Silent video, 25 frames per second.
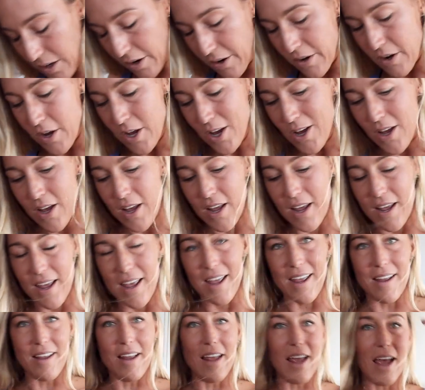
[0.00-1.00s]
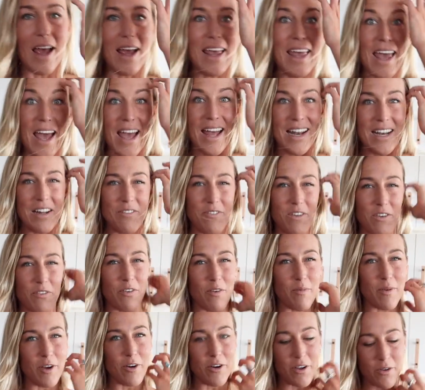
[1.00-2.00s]
So again, if you're
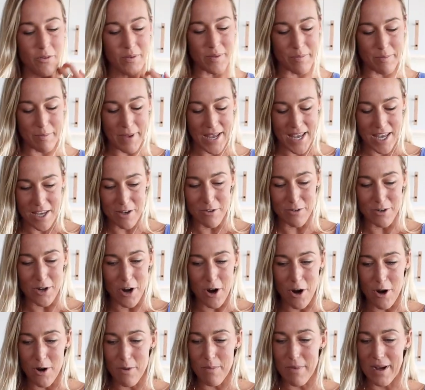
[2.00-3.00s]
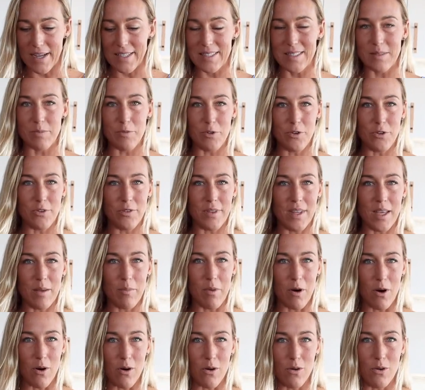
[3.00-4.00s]
familiar with me, you'll know my
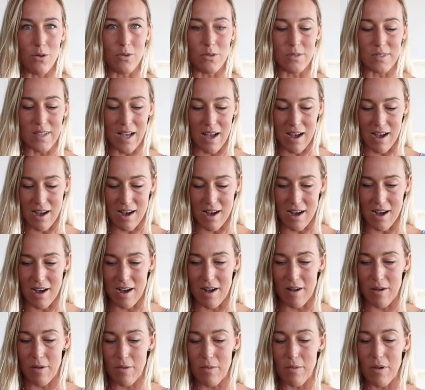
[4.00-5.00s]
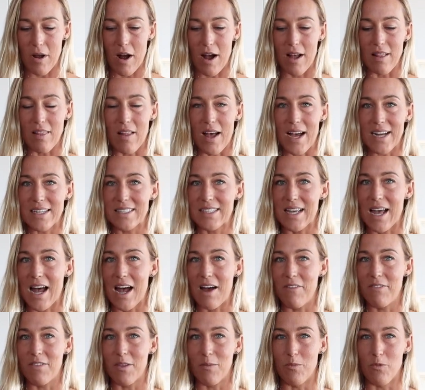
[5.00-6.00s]
smoothie bowls I like to
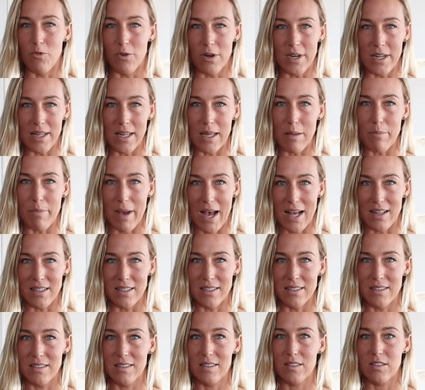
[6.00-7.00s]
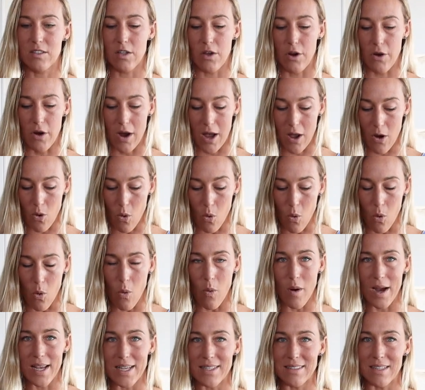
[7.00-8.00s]
have them really balanced. So I
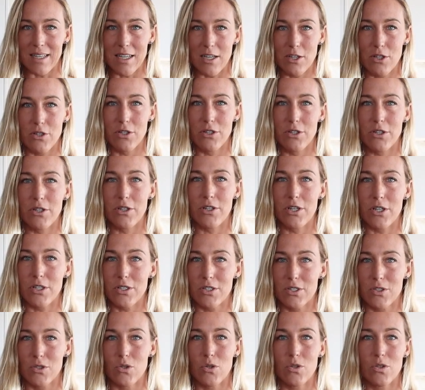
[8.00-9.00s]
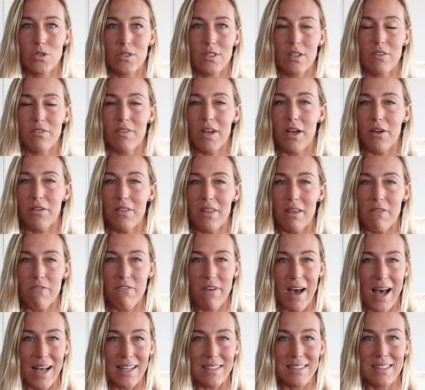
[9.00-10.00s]
always include a source of healthy
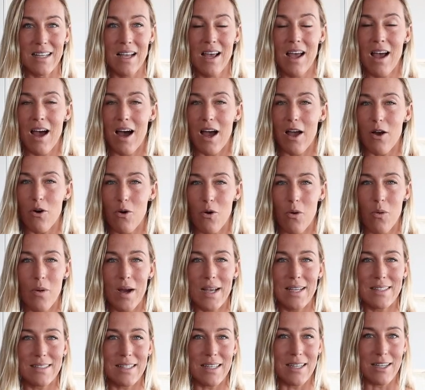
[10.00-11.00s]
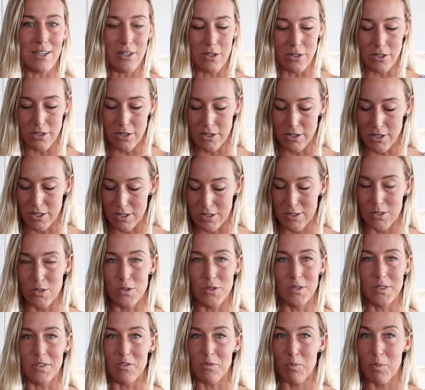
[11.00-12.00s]
fats, I always include a
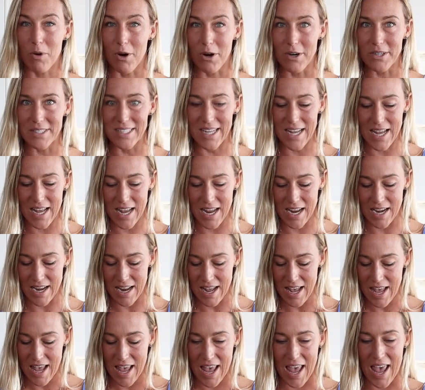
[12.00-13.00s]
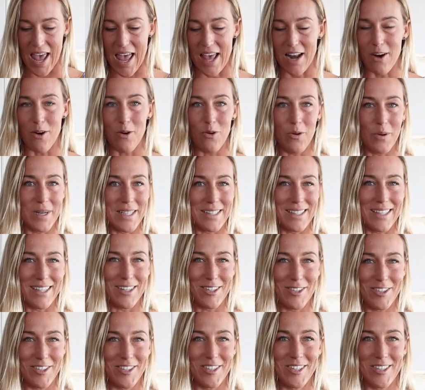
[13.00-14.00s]
source of protein, and always
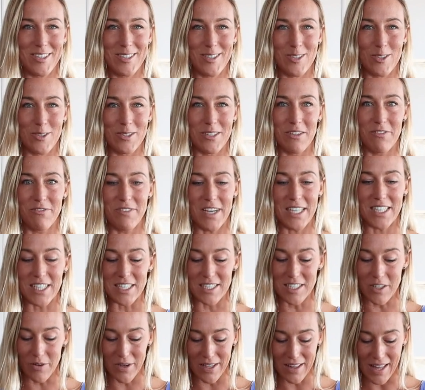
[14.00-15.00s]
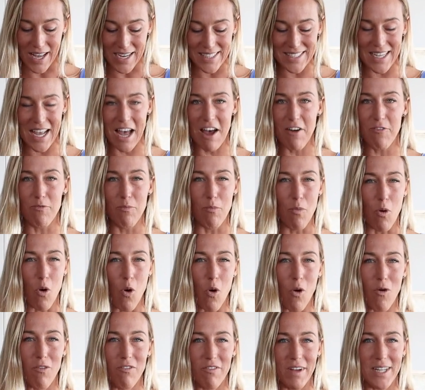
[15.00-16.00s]
include a source of veggies. So I like to have
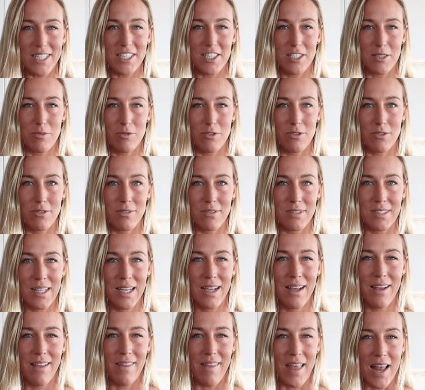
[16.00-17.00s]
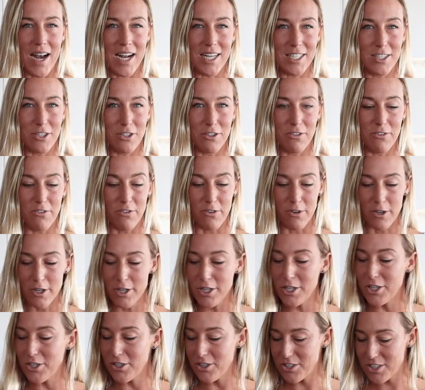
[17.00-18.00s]
more vegetables than I do
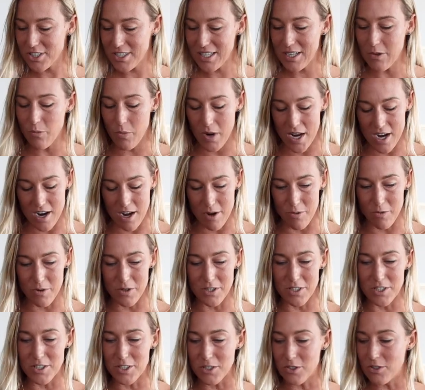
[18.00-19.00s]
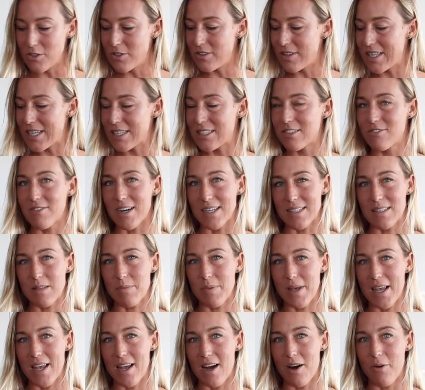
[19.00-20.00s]
fruit. Usually when I would do this
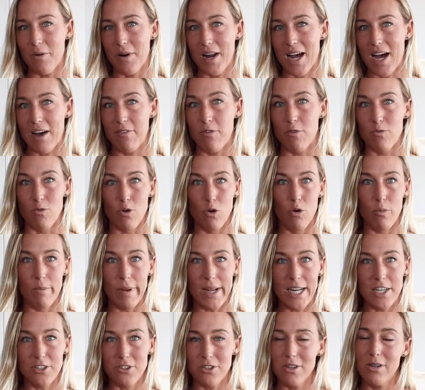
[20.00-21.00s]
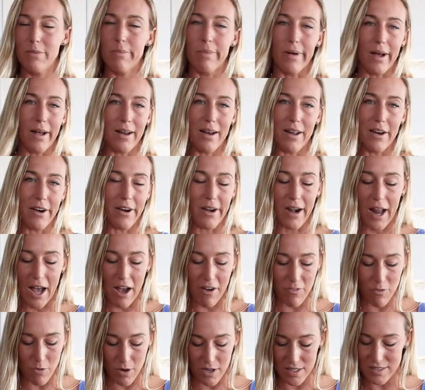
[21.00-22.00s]
recipe, I would have a raw beetroot, but I don't
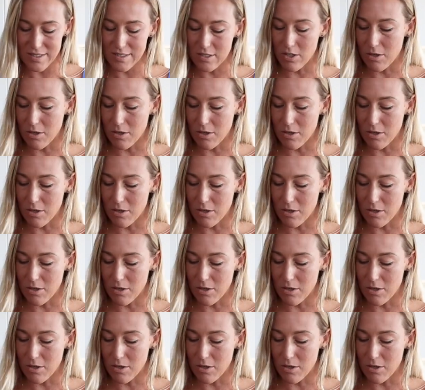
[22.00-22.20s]
have one.